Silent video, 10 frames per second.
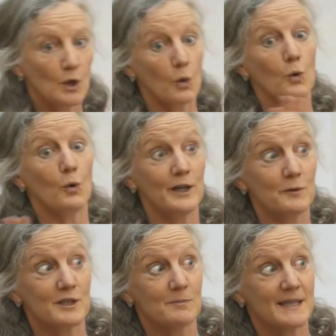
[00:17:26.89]
oh, I don't
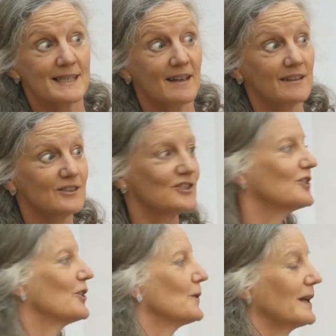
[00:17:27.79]
want to miss lunch, you
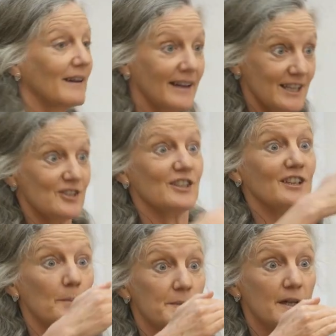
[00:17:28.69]
know, and that energy
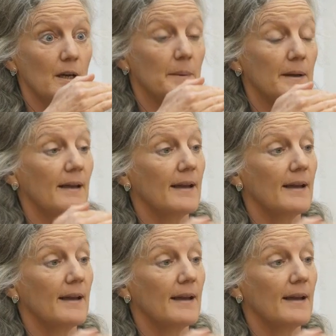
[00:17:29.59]
comes up,